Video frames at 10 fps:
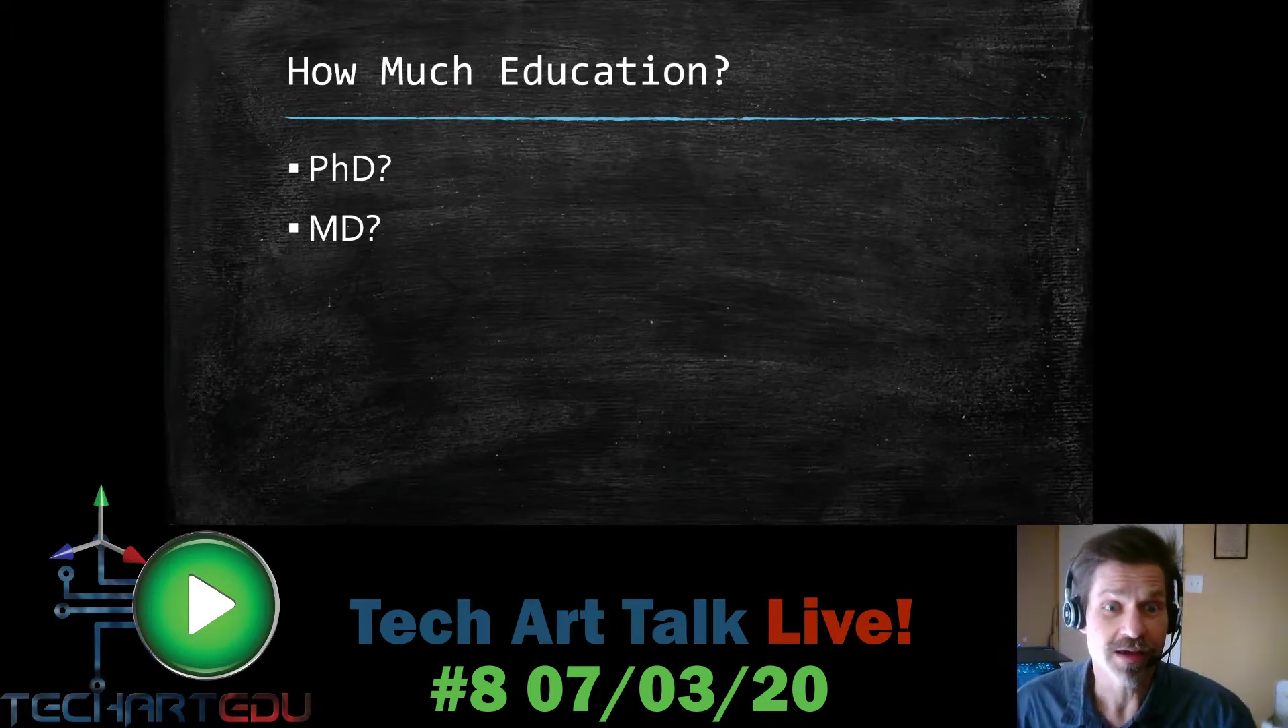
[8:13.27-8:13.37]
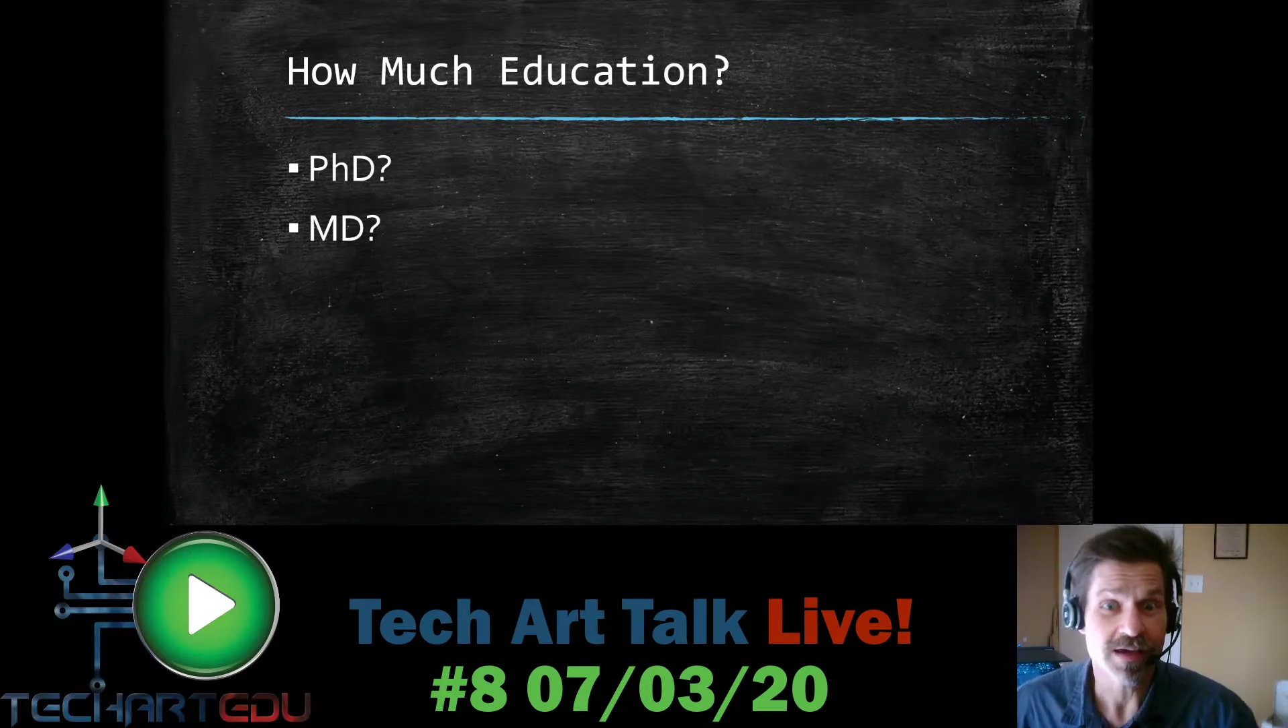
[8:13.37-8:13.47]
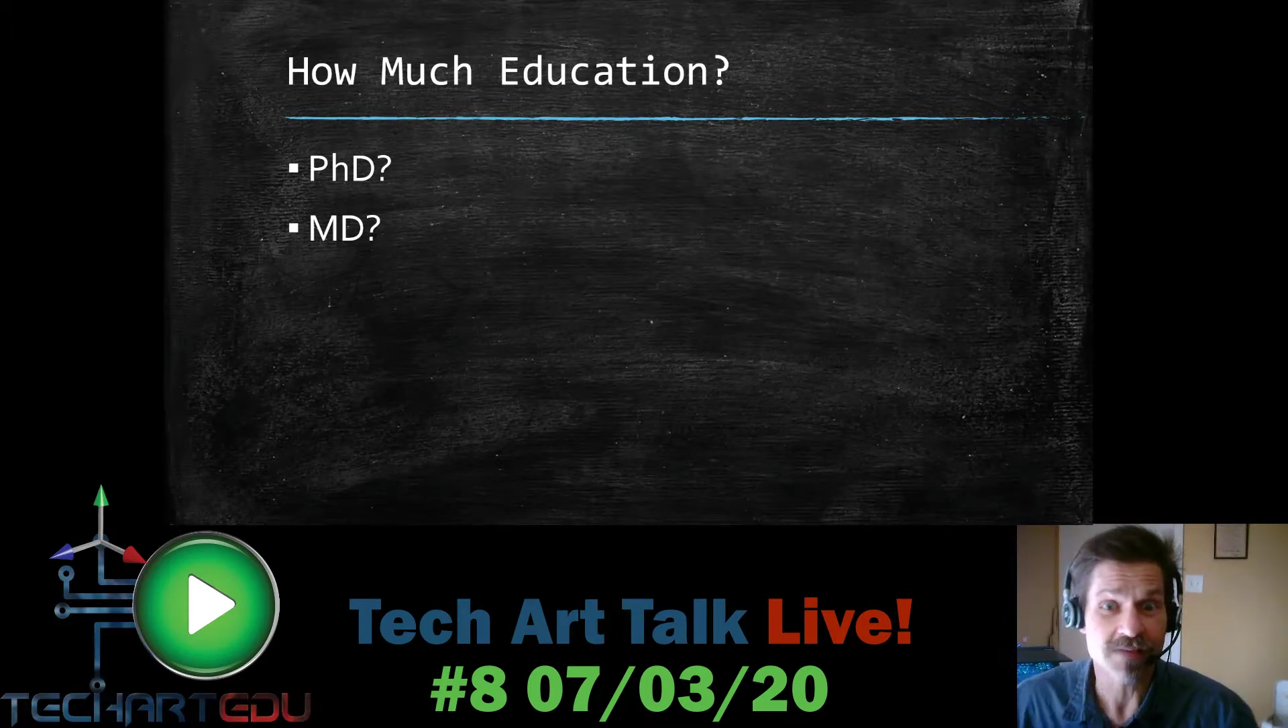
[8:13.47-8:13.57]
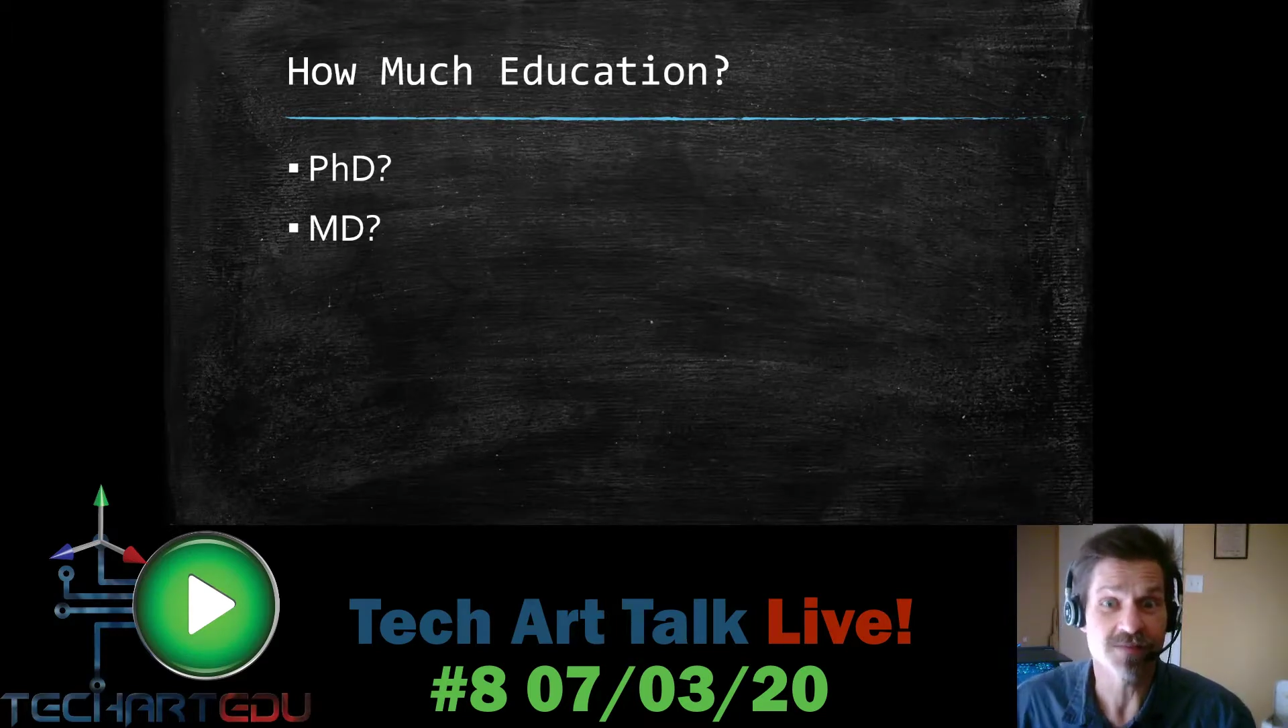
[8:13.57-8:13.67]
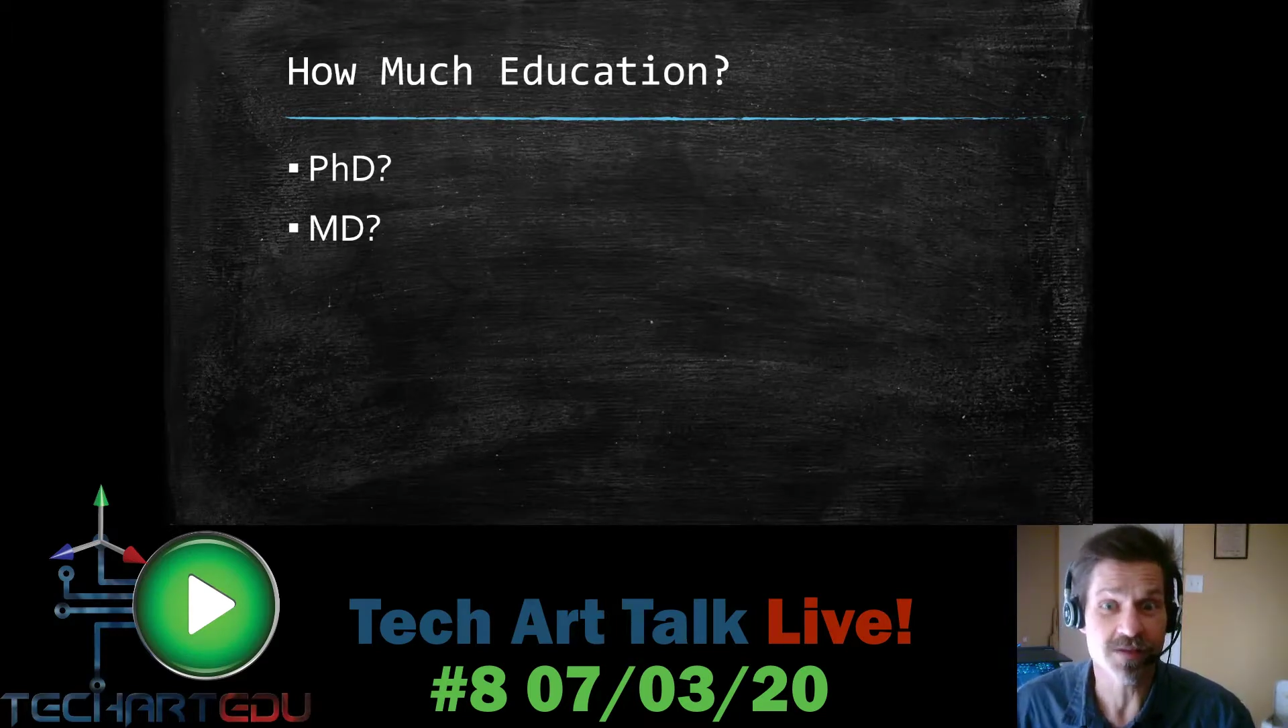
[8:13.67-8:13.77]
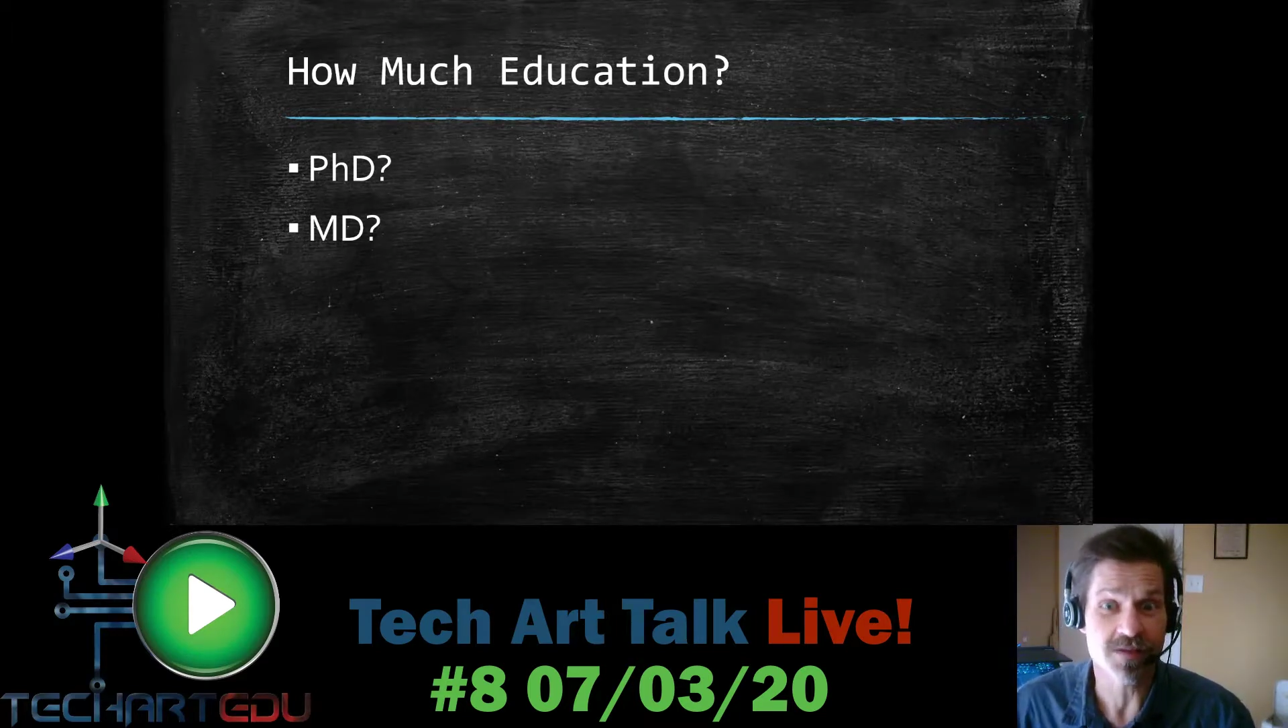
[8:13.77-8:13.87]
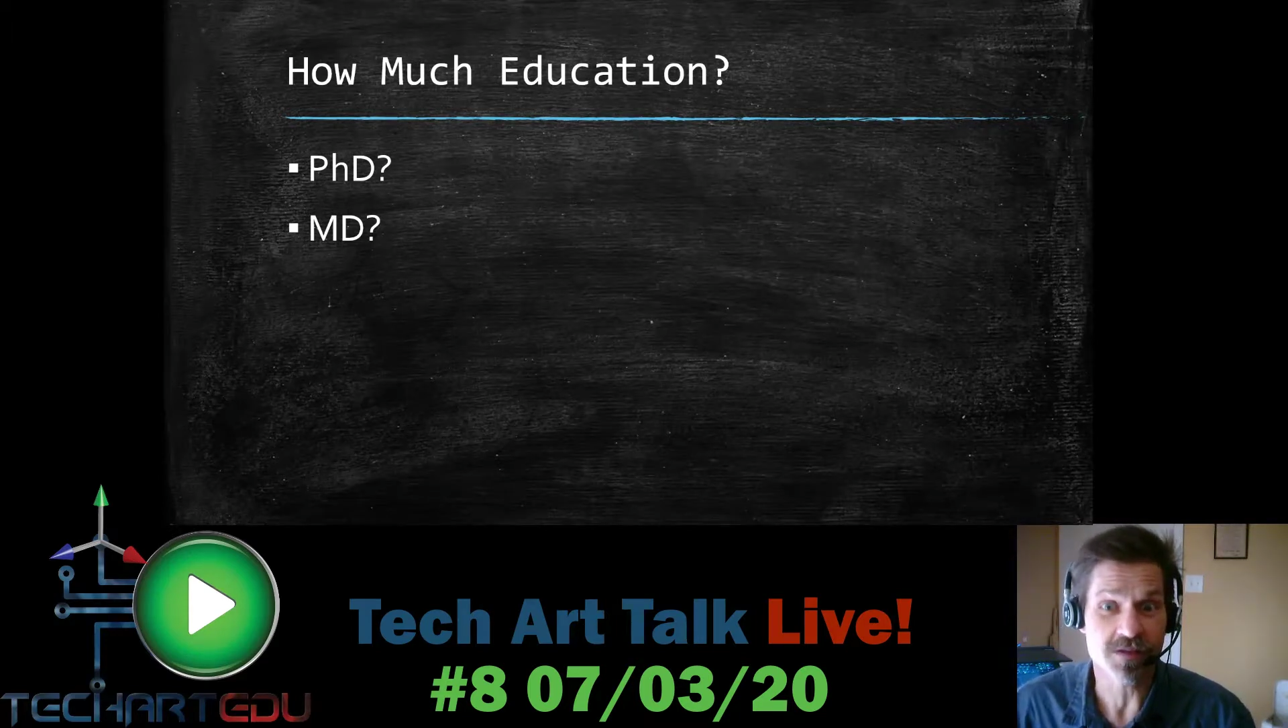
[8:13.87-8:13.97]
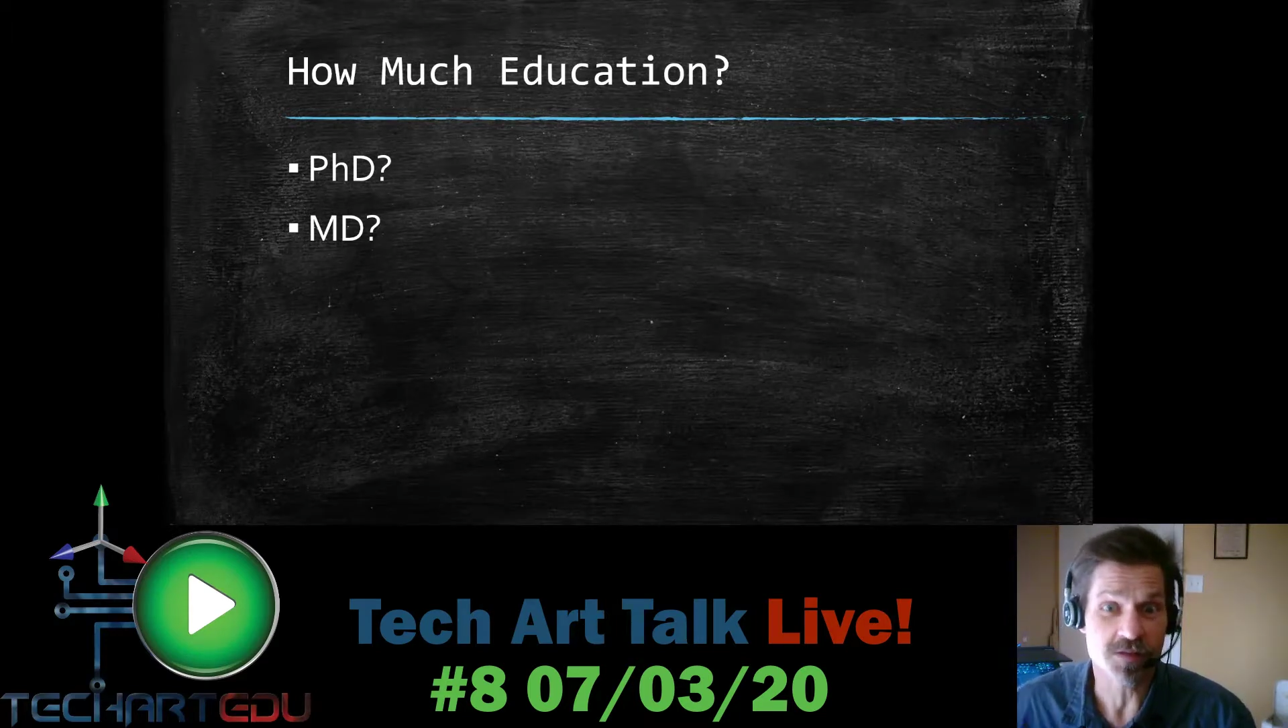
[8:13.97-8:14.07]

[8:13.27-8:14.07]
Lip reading: he invented